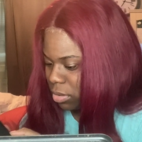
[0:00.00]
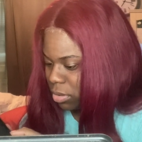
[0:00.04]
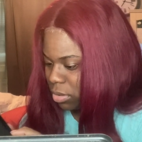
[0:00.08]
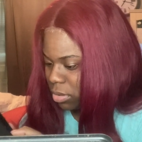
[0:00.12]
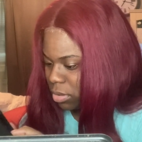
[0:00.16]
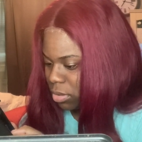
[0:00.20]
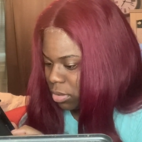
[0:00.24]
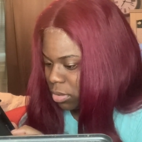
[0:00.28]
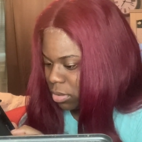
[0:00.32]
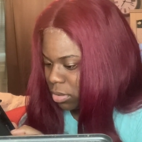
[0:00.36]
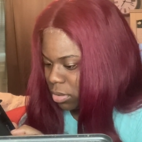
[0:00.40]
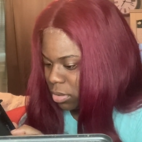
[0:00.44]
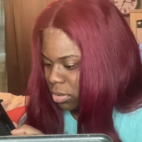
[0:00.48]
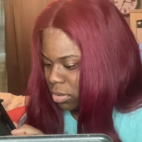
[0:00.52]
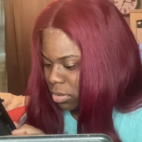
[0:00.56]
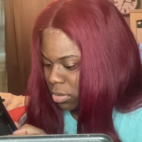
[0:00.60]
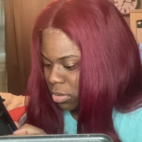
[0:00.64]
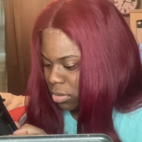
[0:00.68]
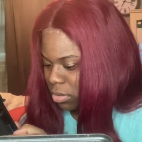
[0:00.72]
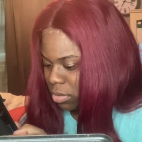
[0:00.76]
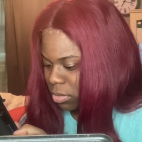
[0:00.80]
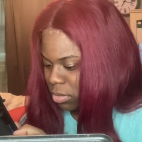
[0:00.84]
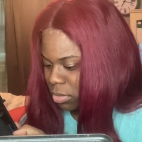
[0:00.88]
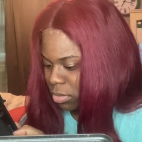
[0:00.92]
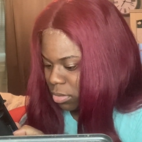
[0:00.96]

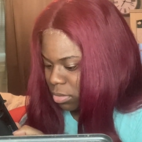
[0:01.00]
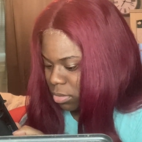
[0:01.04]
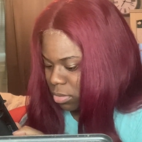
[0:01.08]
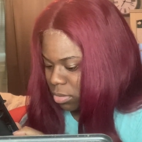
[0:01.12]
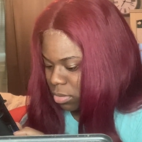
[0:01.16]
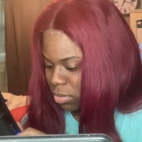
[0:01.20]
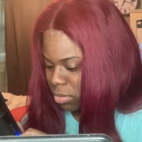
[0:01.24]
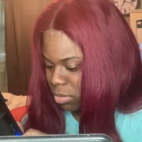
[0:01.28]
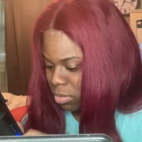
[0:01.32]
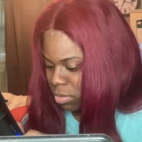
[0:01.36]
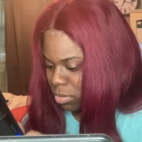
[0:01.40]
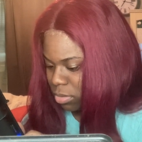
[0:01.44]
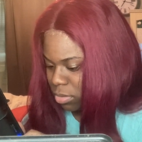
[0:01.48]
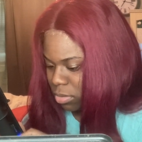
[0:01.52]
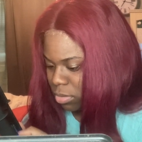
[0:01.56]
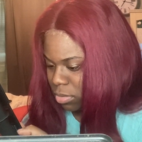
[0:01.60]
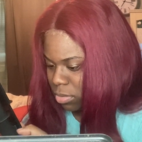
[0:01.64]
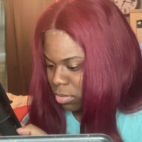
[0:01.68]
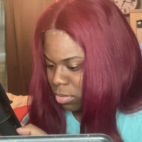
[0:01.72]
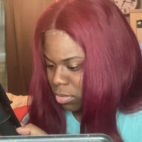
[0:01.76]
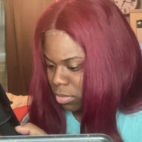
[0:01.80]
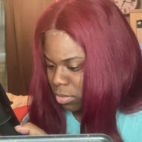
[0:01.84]
[no speech]